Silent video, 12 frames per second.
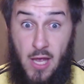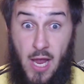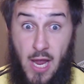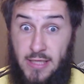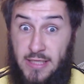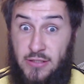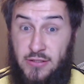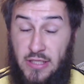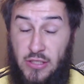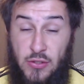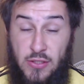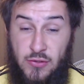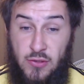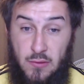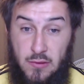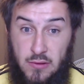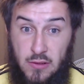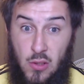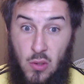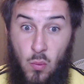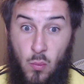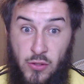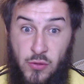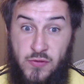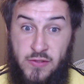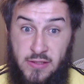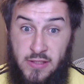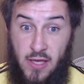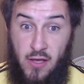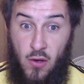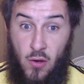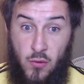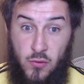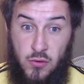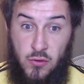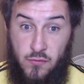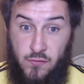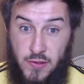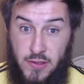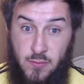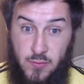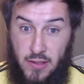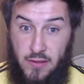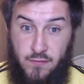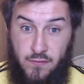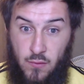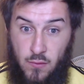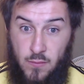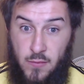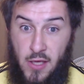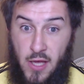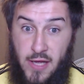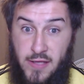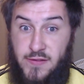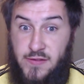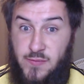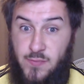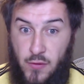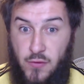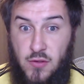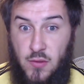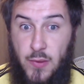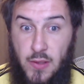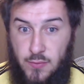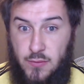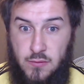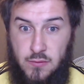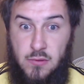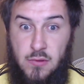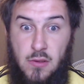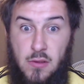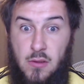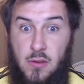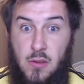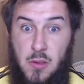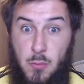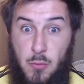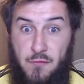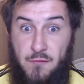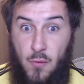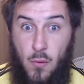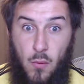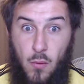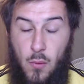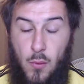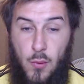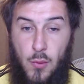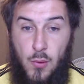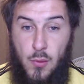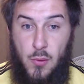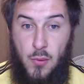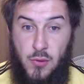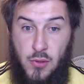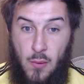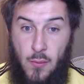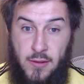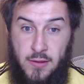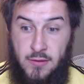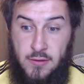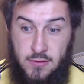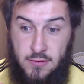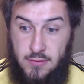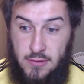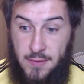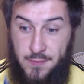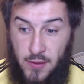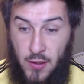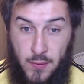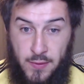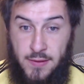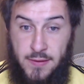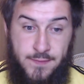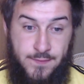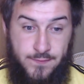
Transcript: And then saying you didn't do it, when you sat on your freaking platform and spoke to the people for going, them going there.